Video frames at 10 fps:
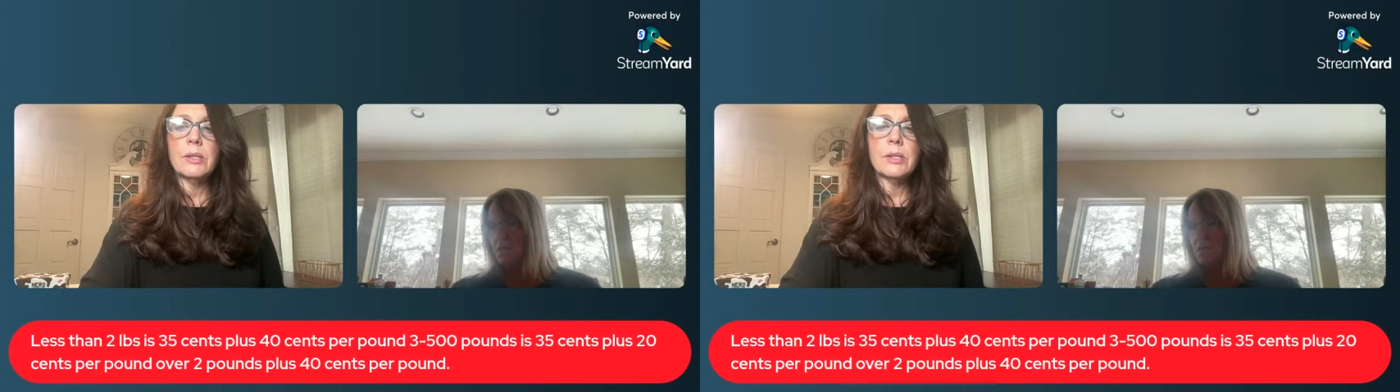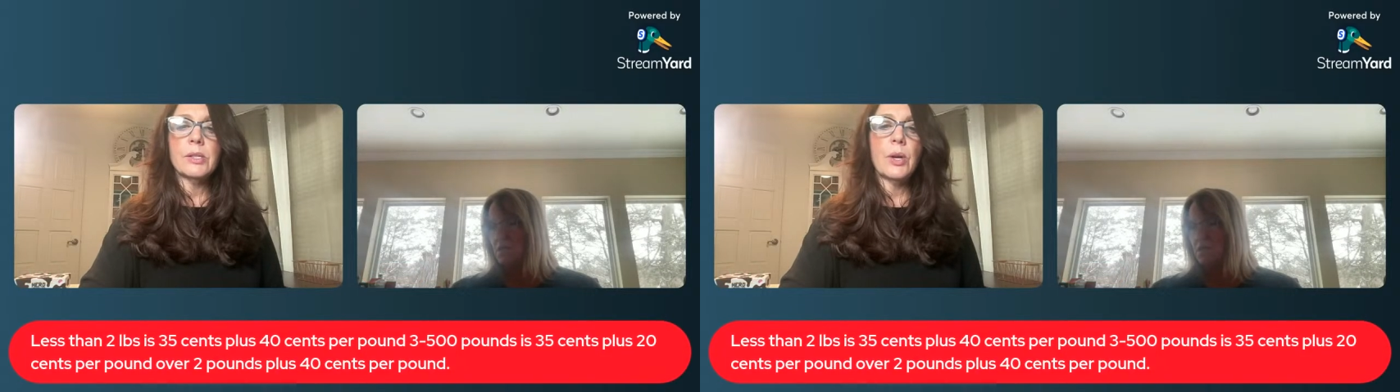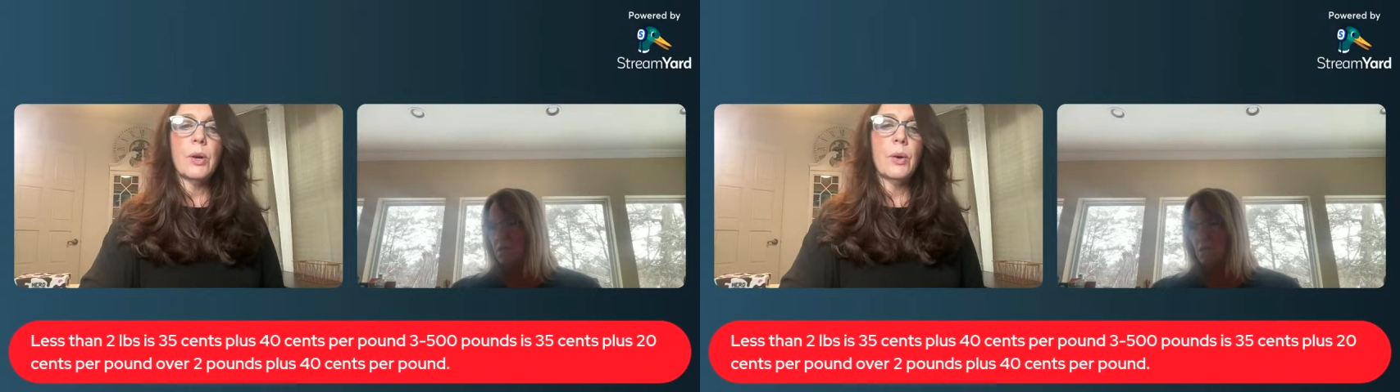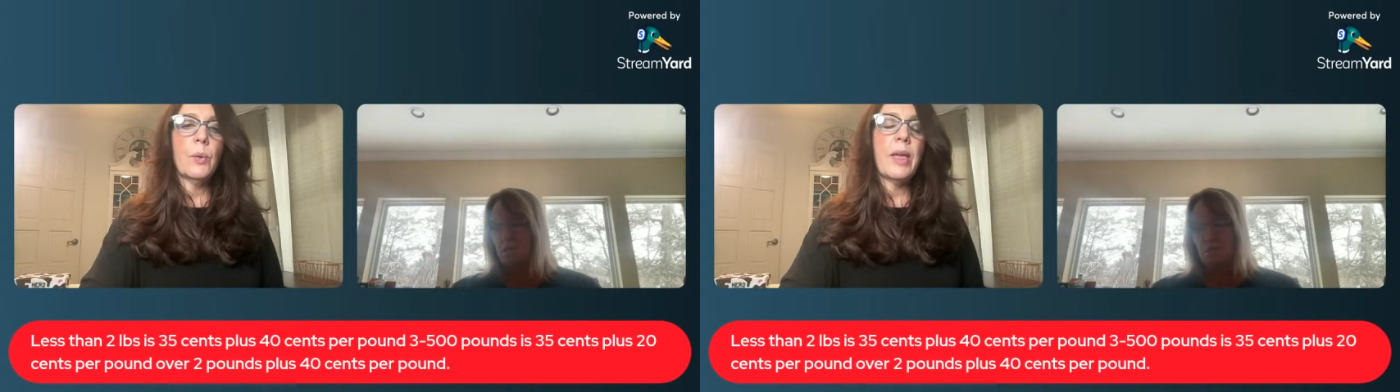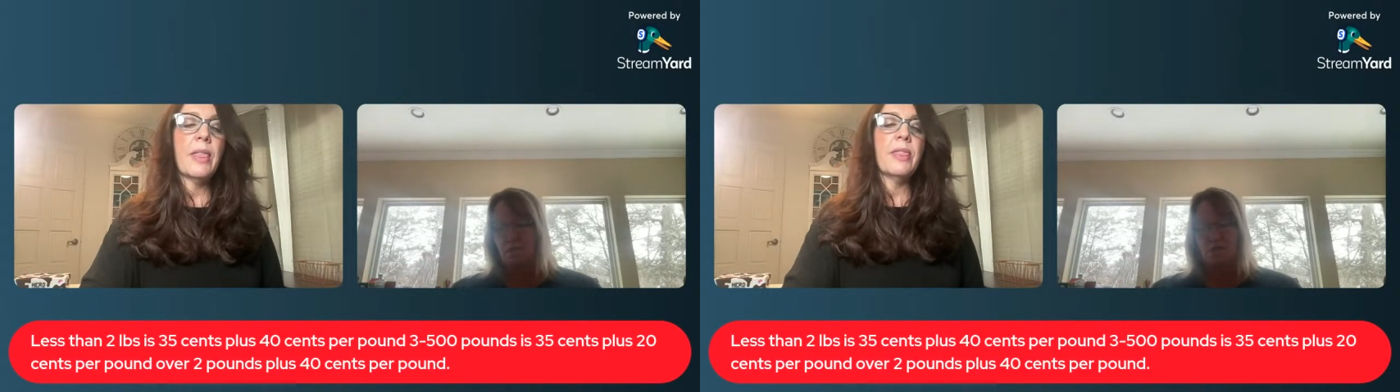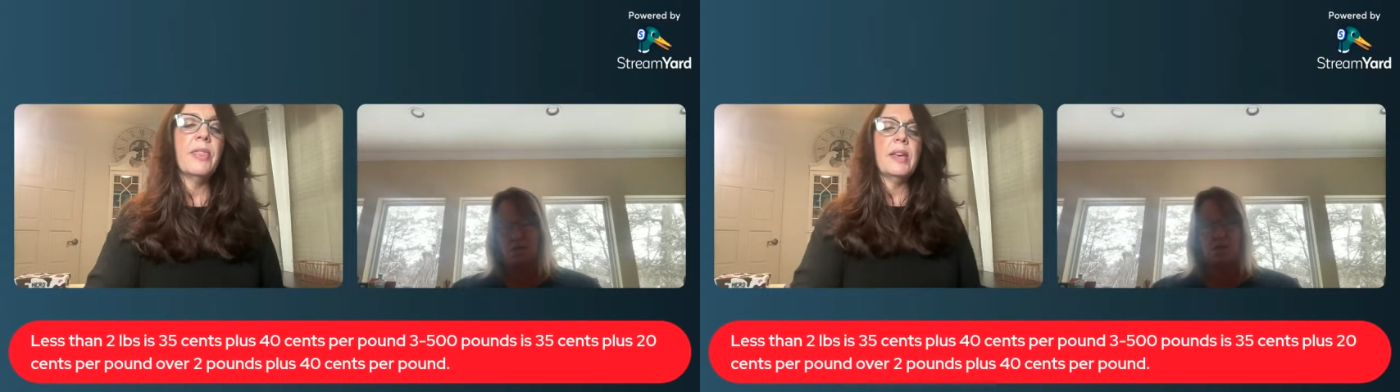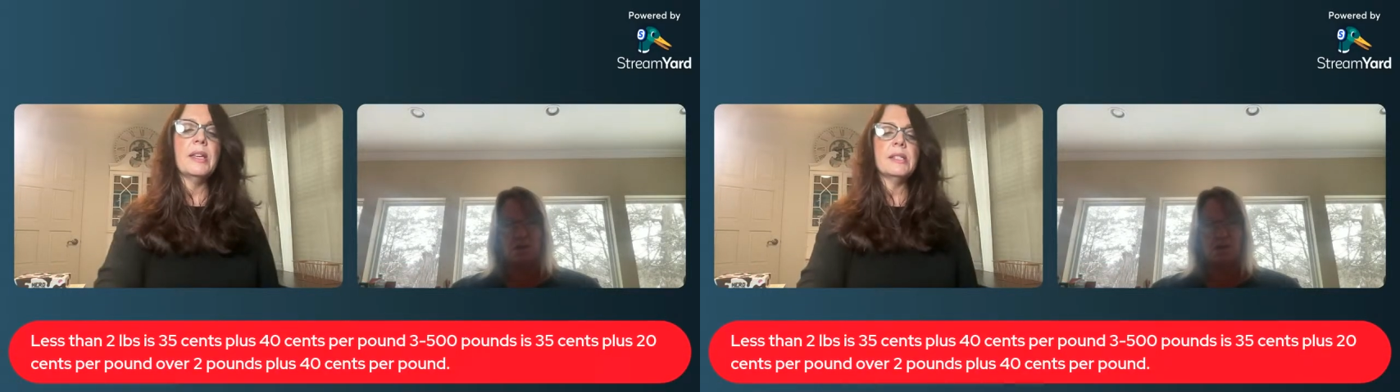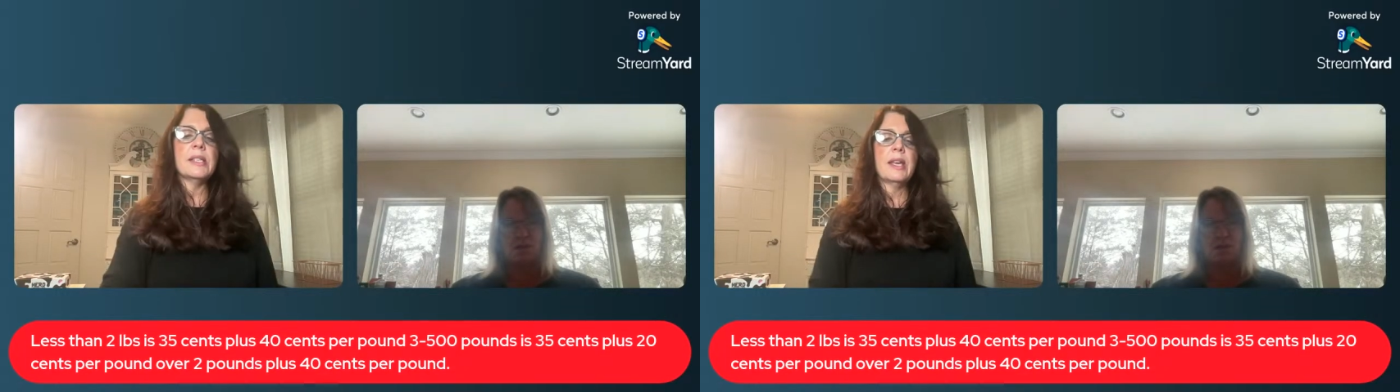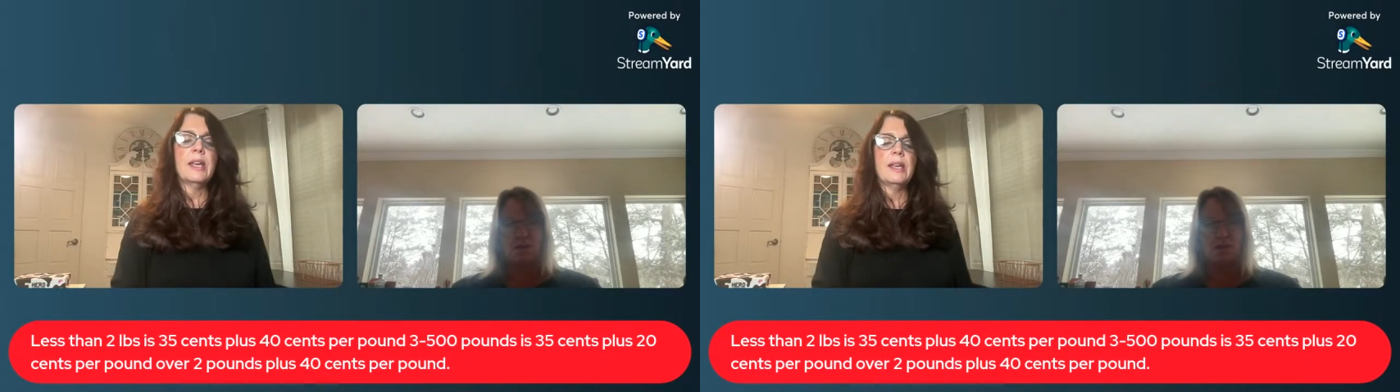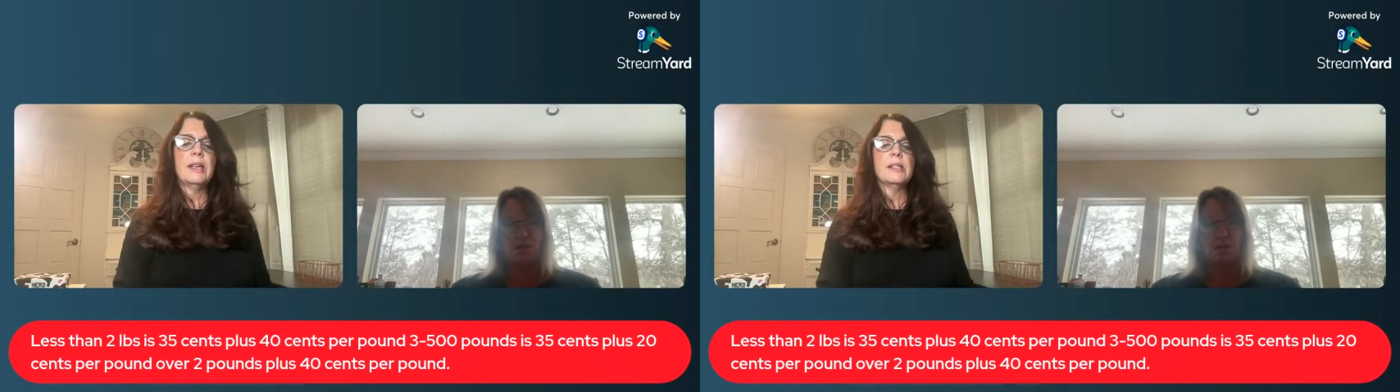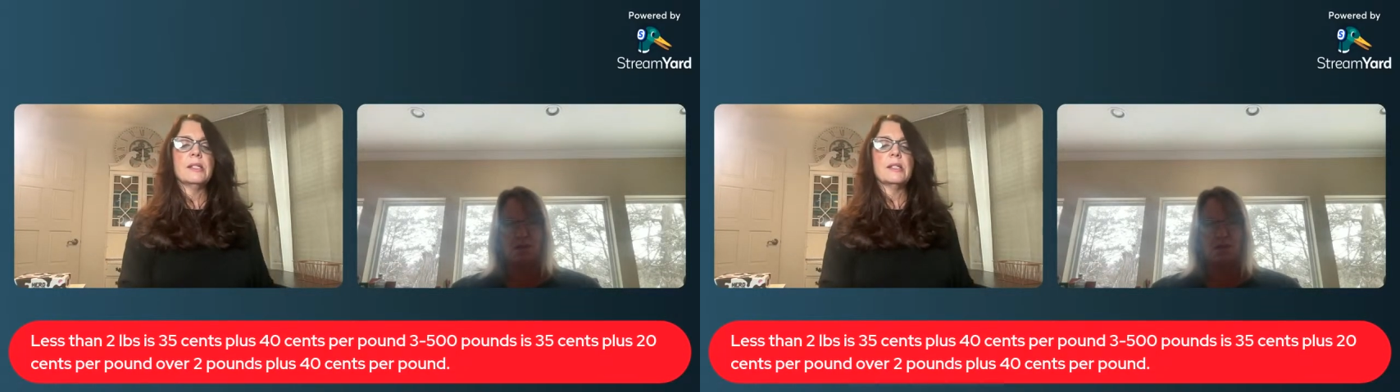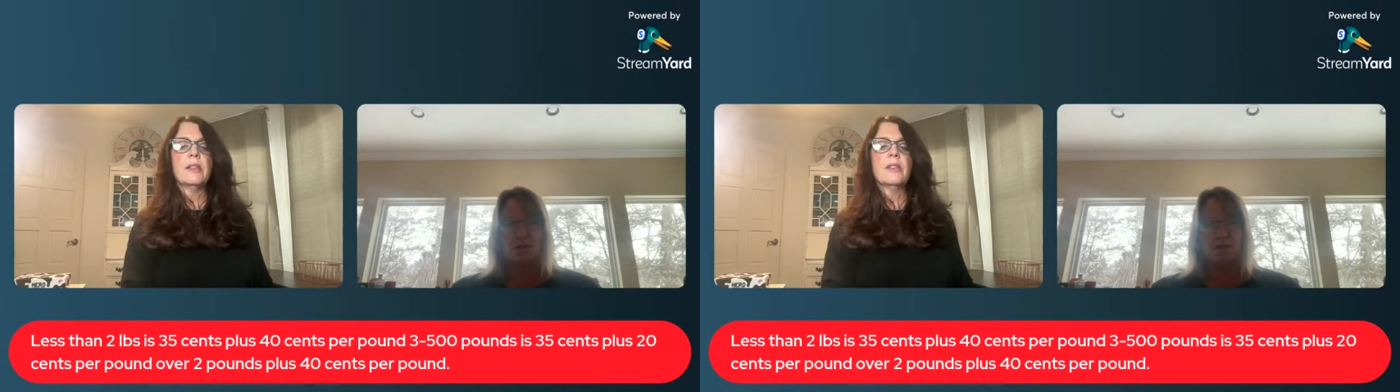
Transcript: So this is